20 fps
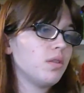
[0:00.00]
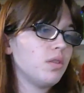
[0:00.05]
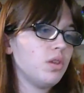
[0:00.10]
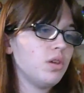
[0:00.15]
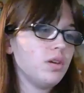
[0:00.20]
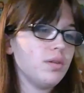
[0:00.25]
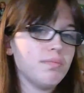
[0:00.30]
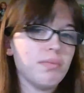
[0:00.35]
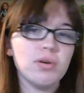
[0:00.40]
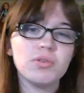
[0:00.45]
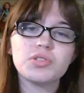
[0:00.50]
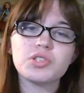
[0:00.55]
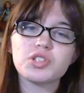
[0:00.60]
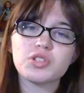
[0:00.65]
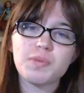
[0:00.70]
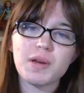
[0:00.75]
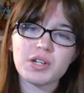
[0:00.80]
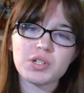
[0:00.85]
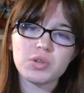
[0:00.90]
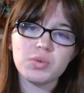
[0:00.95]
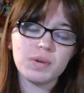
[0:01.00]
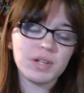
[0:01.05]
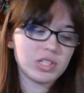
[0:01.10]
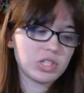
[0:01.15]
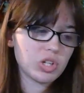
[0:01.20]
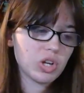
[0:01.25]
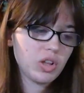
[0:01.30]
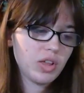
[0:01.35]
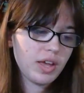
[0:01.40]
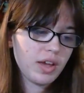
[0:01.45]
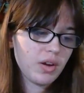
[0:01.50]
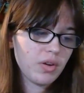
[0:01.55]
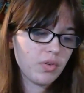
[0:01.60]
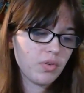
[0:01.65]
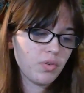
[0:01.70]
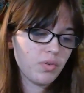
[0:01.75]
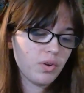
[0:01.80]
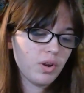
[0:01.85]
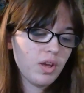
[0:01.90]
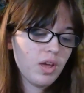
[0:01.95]
the most special Winx doll I
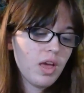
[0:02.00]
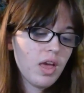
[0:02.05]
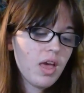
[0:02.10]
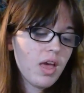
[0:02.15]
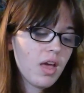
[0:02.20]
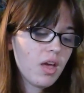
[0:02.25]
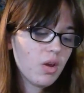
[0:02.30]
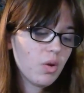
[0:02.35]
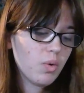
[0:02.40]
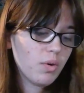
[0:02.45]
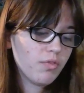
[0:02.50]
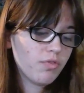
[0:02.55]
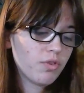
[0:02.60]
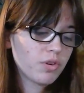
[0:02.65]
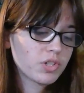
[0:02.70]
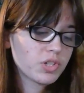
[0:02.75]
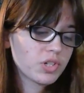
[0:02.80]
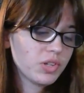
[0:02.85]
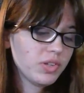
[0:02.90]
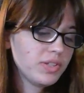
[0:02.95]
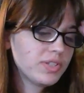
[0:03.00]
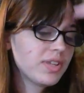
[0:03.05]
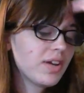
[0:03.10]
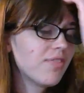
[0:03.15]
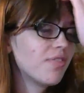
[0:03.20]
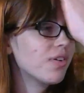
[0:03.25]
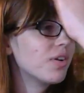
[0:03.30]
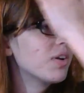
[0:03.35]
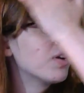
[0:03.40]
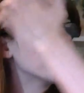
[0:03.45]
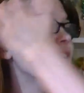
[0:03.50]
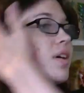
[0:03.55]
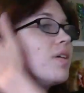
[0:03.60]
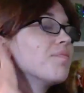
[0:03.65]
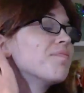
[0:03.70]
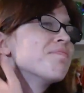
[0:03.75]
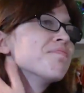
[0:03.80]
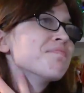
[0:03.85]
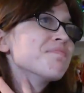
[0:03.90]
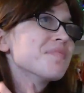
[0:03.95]
own, who unfortunately suffered
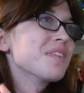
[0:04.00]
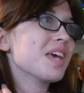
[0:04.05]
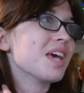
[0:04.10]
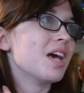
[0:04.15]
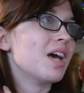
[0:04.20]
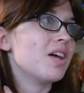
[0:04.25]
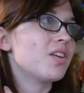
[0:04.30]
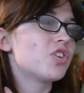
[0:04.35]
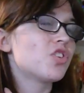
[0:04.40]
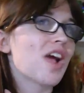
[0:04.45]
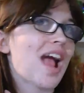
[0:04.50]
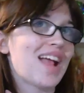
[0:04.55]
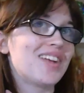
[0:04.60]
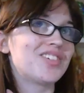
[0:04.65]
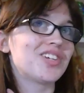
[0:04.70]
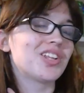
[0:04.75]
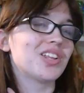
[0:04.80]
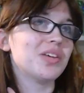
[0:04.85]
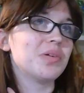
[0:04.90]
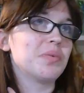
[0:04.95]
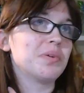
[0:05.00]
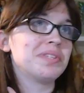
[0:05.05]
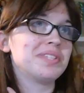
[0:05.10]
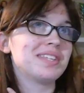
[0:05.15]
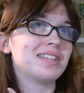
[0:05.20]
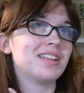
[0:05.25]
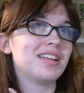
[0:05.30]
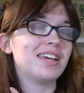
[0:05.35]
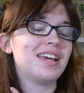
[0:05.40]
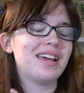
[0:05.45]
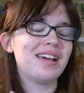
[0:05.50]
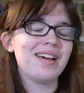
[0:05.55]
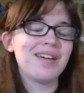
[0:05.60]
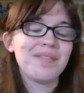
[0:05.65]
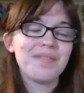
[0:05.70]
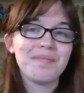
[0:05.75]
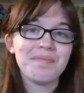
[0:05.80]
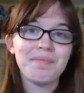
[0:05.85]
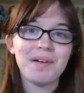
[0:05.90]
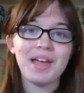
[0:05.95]
tragically recently.
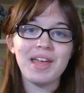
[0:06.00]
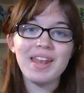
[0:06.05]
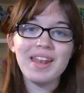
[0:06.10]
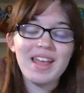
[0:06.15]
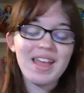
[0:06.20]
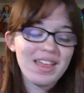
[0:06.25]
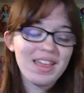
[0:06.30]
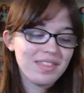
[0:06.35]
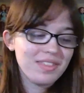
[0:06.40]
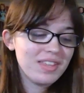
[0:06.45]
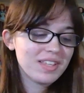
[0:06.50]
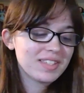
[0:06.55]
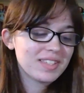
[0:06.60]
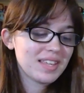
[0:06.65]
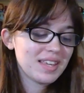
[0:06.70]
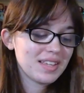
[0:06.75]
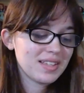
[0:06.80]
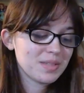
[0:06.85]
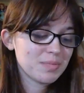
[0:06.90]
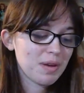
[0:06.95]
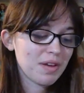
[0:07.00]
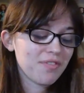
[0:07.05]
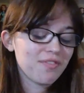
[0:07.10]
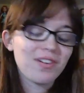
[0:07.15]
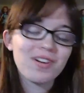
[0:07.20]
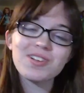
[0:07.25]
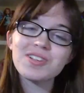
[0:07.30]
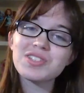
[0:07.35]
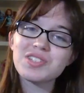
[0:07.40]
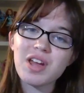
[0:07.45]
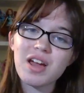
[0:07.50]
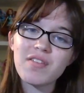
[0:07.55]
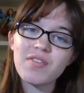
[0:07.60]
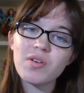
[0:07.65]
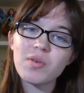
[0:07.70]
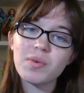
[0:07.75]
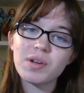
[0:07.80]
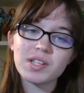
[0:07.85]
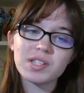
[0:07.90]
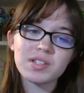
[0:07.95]
But this is my first
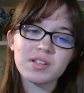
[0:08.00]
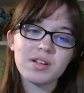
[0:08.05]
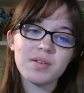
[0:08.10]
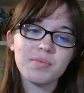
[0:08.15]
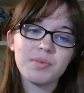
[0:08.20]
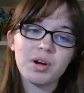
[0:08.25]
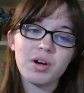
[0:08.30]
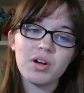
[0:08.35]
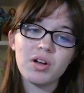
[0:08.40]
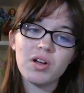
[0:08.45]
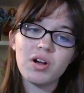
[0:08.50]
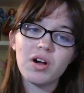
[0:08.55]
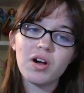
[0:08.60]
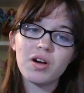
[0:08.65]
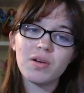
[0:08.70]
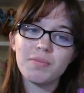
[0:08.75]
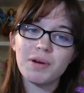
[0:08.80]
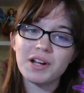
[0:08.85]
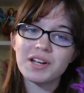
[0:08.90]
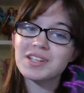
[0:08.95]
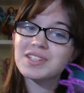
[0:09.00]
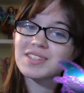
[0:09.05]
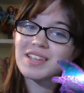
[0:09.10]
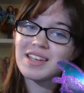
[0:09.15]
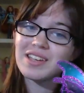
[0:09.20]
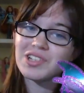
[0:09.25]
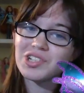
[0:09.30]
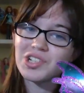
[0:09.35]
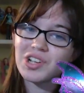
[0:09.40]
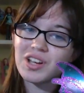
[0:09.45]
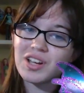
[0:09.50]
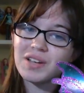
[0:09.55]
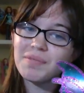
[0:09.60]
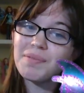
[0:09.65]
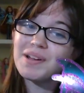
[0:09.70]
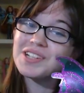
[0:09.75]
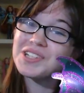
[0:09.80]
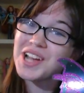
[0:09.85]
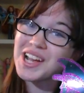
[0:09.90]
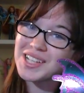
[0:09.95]
ever Winx Club doll, Harmonix Aisha
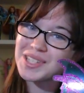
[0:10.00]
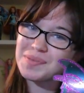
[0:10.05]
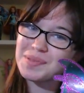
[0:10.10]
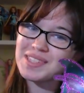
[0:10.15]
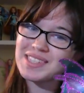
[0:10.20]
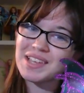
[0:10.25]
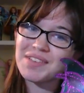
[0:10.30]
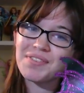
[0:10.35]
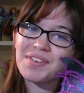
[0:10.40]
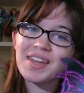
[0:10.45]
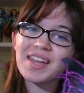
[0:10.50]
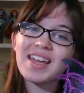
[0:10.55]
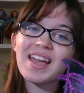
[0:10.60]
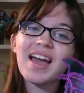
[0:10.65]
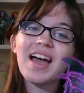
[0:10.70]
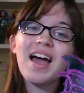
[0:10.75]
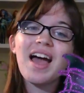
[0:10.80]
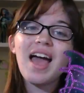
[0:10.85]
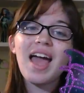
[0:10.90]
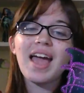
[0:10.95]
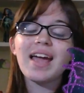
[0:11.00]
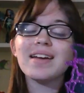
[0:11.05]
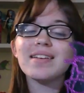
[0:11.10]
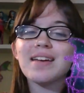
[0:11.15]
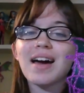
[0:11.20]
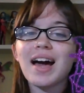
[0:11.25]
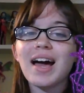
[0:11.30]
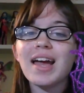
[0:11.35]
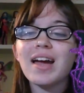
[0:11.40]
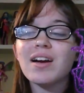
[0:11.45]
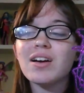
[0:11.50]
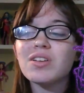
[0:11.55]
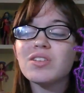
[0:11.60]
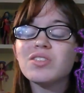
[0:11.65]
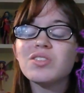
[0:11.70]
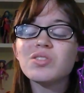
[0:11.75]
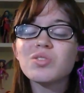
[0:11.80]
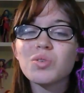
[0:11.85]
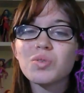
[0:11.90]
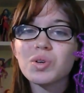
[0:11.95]
by Jakks Pacific. And I
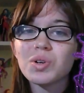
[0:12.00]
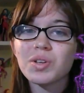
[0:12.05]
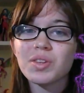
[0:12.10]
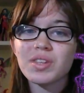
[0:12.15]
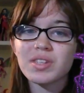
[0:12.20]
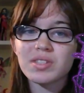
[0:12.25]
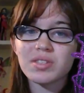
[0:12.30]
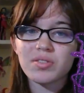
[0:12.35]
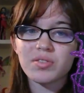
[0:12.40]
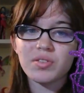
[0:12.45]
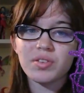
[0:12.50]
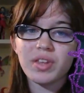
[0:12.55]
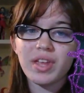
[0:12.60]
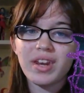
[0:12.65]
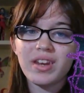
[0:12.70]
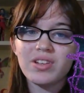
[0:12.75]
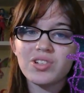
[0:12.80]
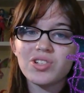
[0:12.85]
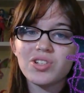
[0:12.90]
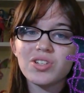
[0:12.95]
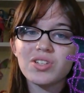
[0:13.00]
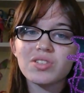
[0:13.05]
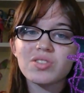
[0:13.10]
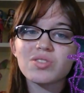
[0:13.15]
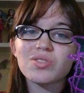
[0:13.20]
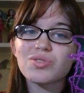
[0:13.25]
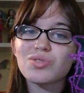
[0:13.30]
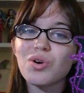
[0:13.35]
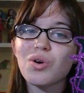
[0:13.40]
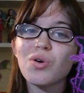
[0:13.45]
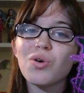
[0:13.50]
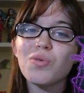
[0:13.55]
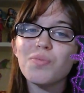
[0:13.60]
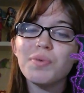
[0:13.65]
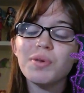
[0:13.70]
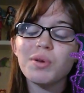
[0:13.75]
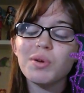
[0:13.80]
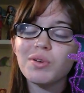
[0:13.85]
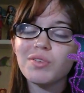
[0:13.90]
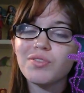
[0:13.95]
adore this little lady. She is so
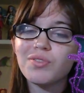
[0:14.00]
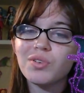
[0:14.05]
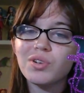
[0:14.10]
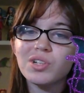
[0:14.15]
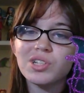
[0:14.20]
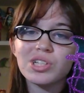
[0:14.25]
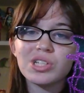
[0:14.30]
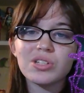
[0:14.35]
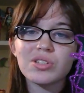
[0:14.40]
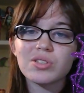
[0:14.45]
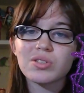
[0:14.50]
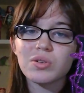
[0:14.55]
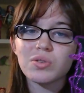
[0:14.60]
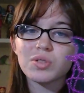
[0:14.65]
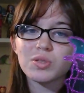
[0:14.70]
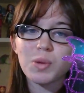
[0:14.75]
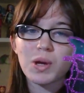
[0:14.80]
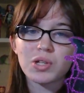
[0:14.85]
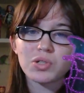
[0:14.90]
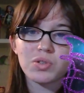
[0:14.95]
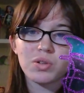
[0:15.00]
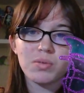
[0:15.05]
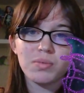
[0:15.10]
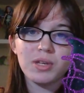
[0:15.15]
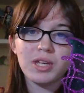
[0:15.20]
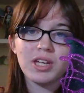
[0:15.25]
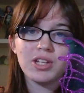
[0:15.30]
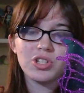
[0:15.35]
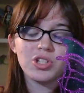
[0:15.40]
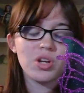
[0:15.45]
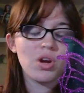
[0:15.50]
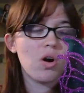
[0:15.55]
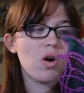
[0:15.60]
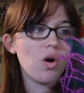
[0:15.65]
beautiful and she's so special to me and she